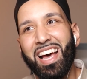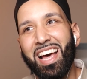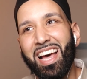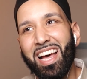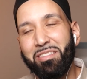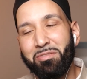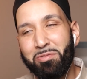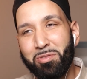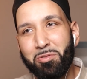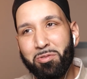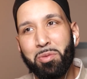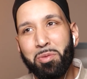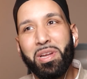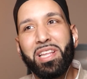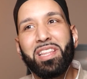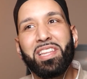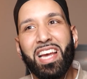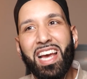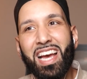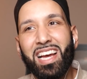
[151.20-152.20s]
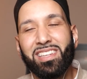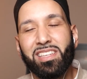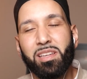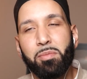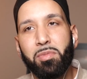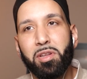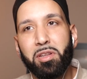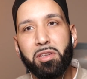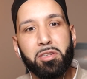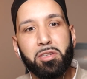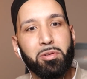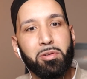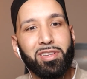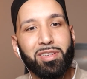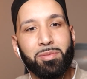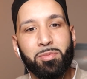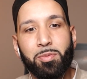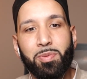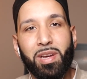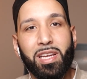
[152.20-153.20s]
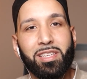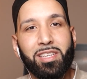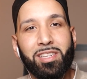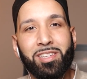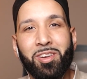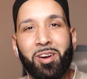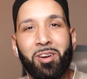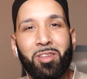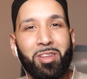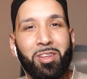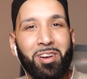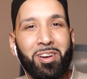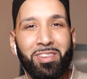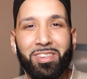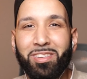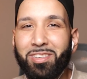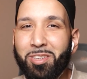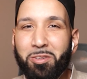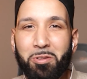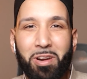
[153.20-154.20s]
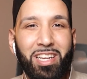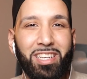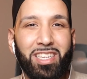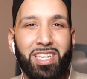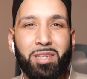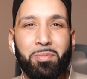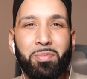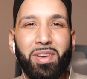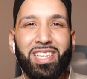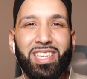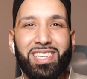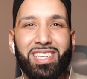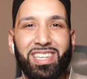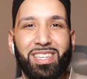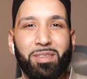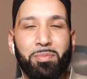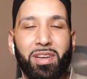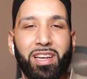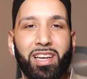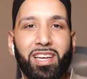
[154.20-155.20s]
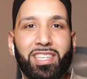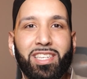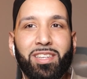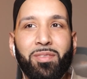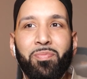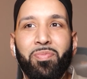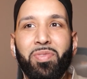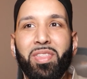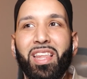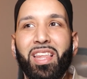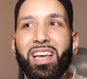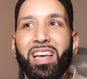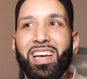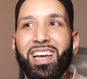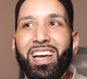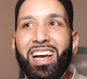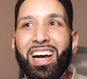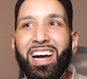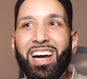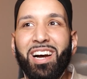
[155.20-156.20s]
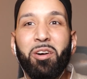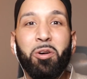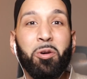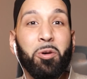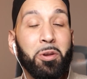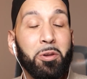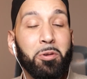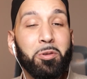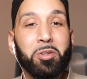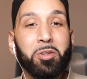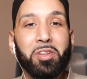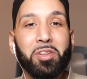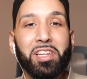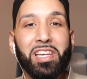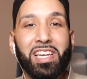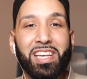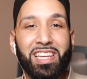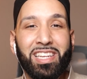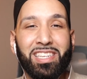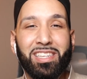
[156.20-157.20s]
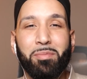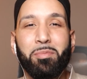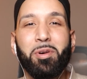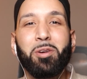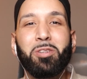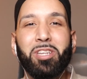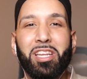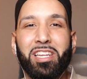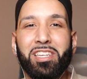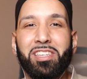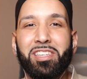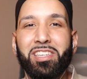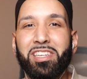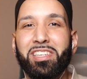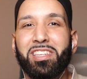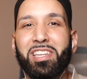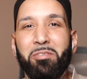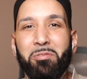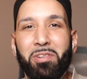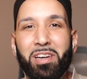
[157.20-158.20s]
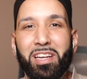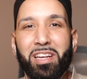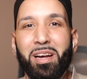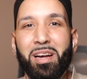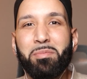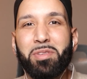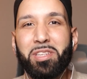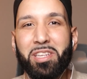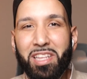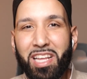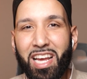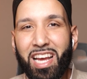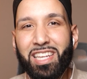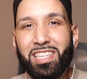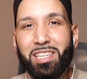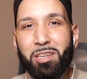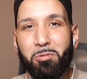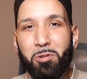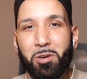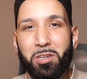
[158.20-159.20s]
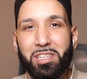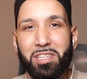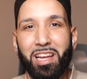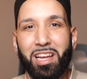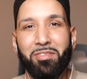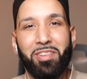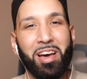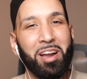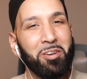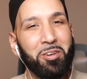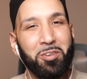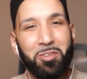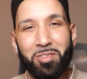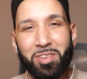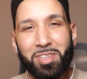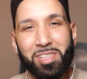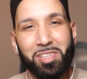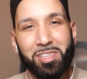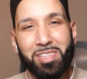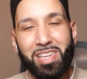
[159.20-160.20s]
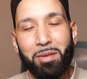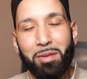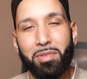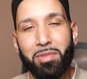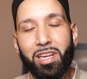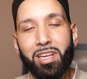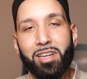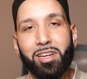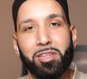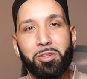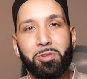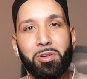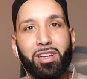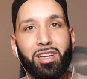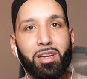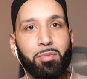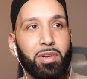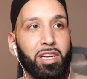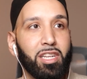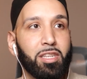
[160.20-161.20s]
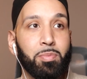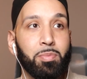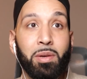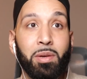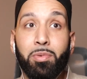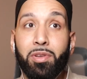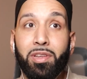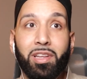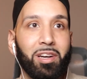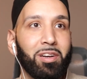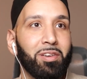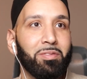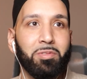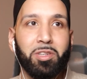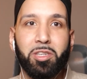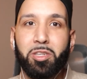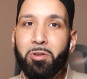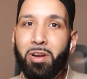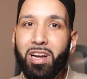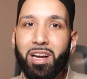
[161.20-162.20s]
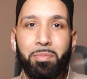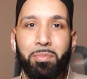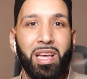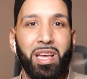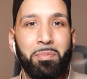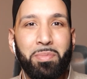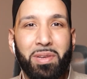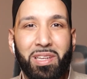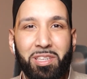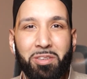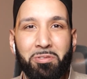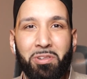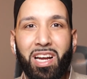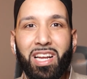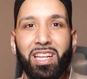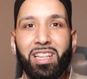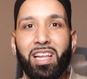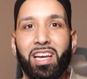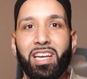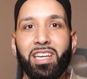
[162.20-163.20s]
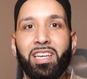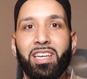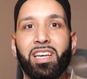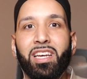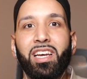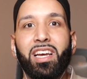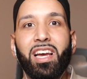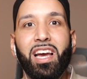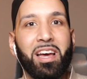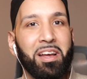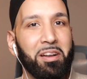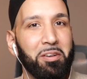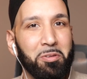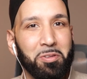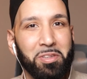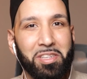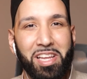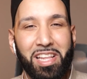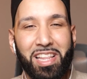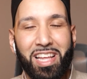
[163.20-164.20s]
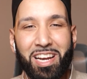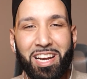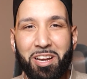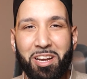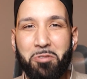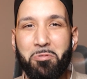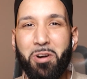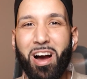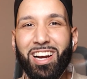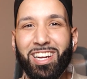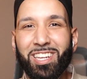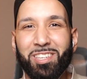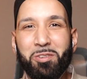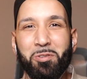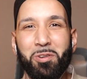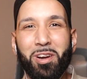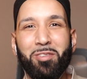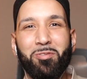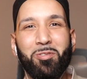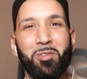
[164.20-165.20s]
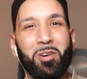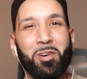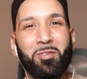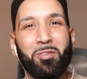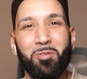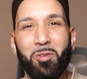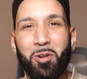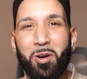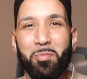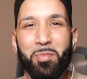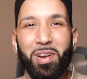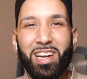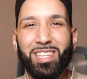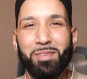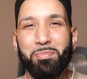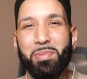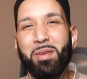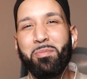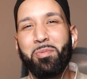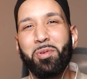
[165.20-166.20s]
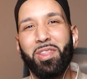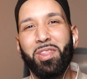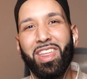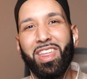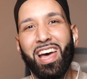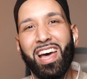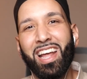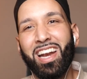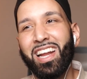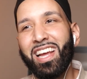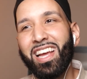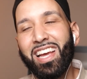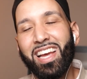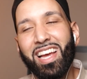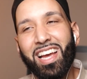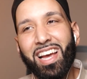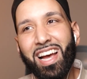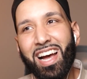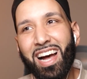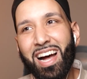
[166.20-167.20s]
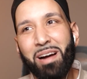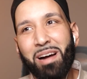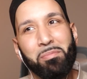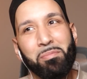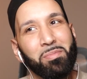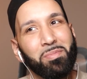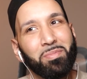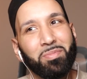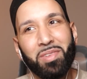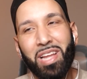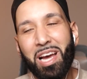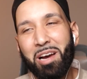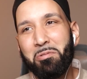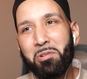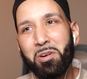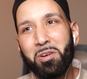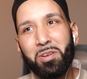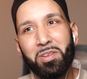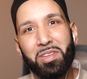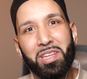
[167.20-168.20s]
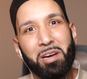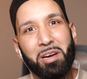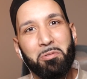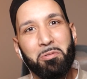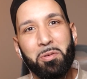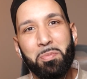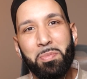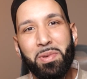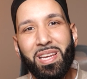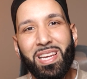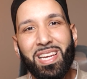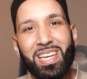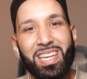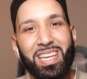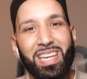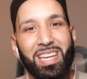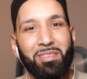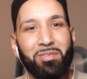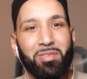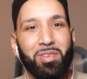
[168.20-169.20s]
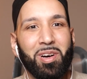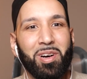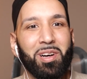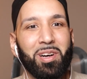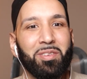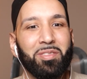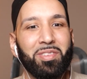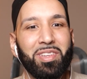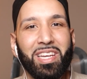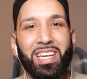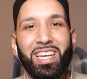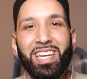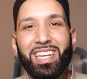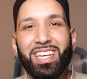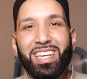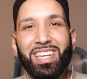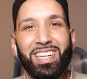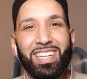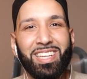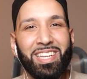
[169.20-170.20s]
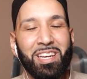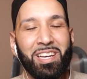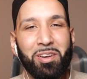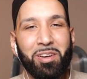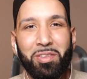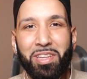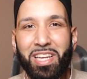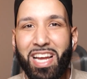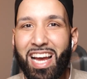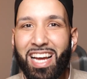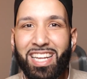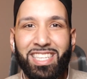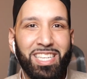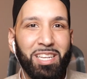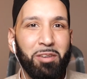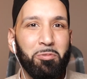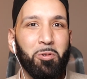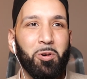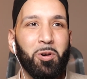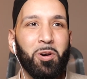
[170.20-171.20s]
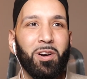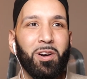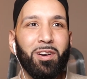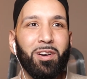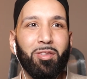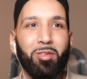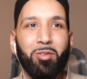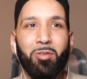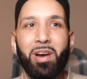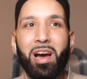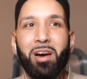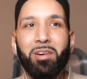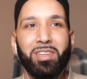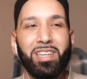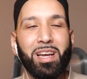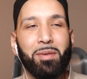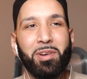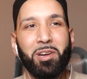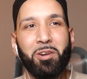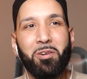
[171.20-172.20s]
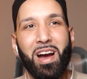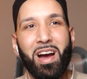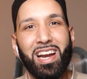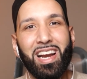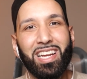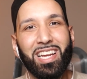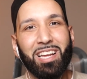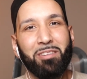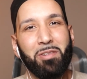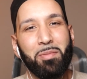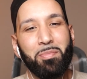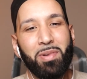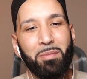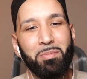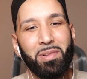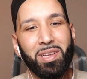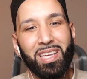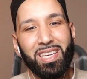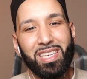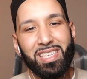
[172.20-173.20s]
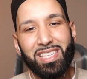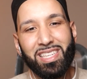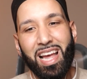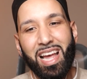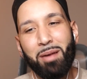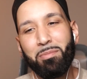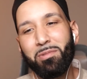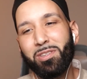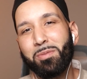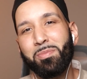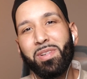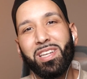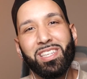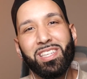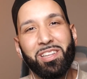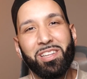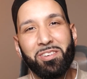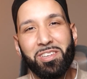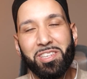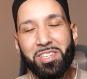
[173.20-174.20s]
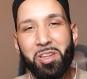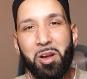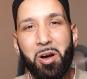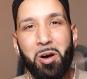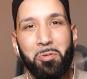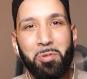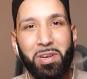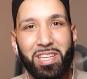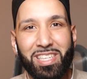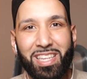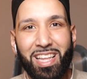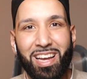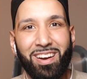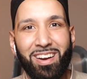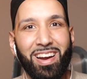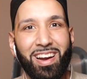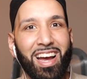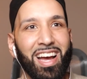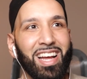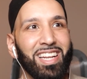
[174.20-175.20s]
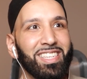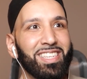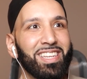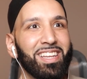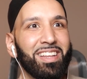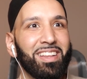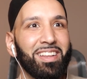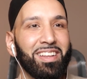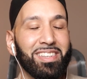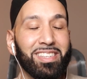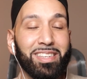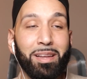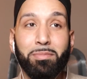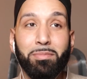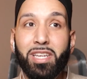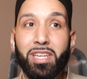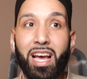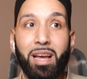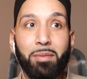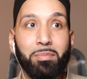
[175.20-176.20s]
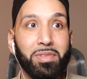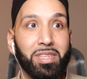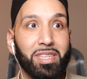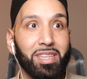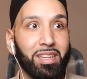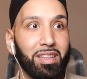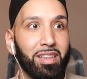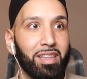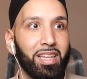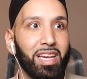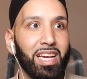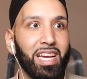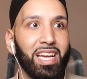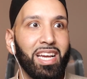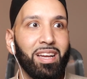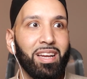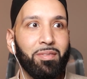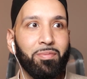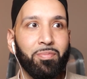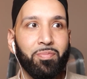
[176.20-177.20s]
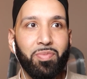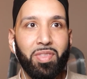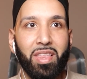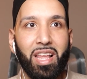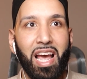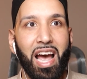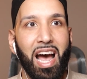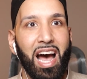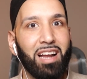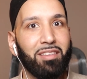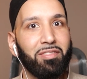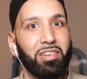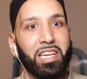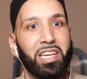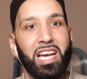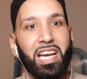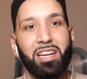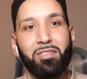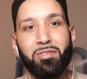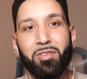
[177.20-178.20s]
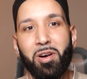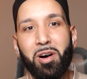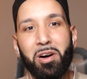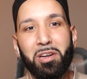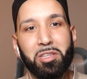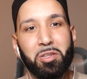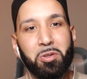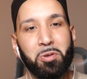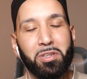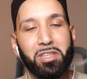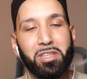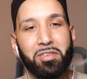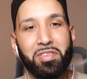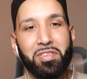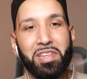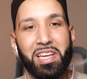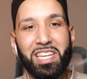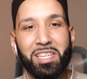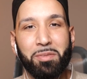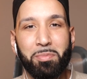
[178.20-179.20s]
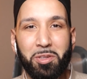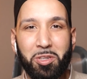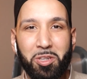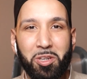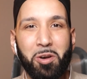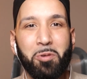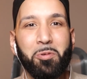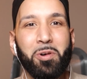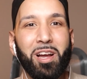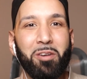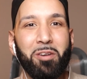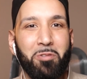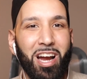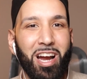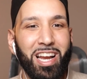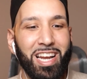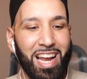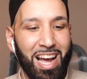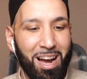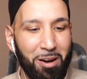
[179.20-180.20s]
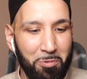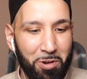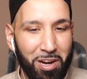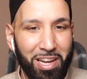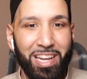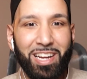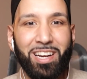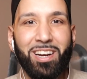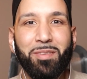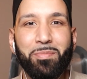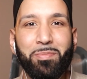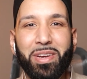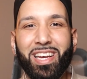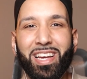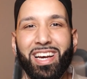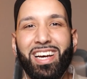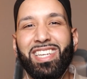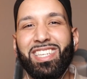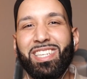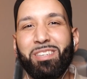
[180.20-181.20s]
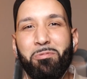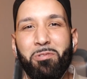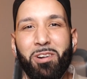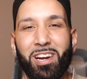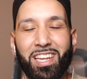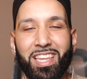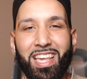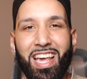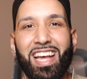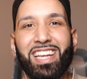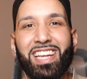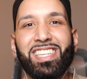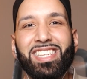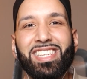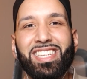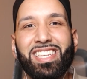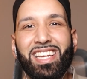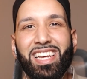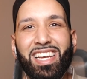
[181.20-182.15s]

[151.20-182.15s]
for me, the anti-militarism spaces are the strangest spaces, because who usually is the most consistent when it comes to the anti-war stuff? I don't know if it's the same thing in Australia, but it's people that are just straight up hippies, right? Like, and I don't say that in a derogatory form, but it's people that that will be involved in, you know, the anti-war throughout Democratic and Republican establishments. They're just always there. And sometimes they advocate for all sorts of things. But you know what? Right now we're here because we're against